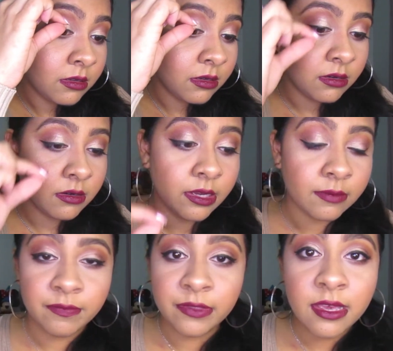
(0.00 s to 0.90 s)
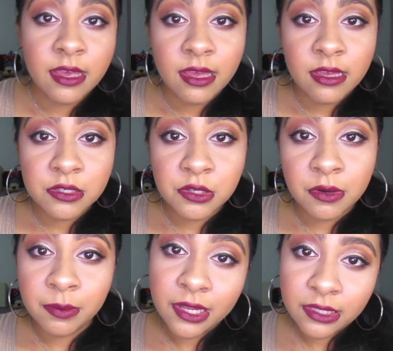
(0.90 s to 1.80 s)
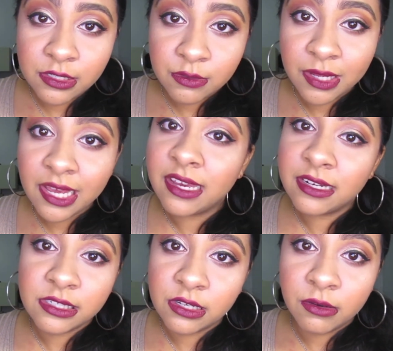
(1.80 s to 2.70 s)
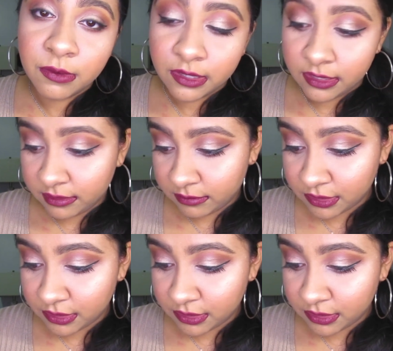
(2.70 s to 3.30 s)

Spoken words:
Okay, so applying this with my hand is not working.